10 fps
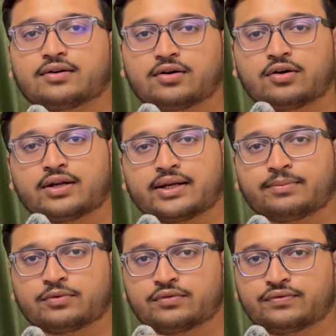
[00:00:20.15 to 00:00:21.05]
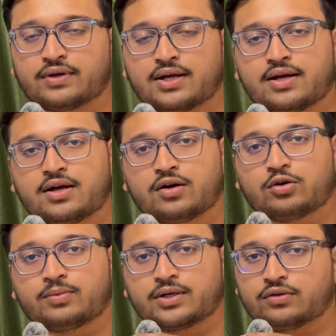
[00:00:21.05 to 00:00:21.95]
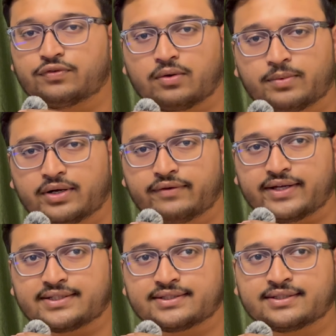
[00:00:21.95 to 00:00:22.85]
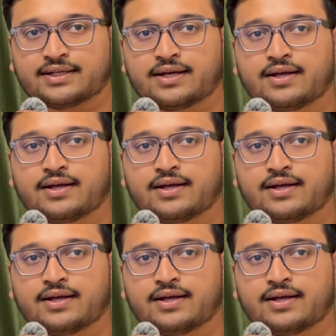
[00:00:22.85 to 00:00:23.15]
or remove Ubuntu from your device.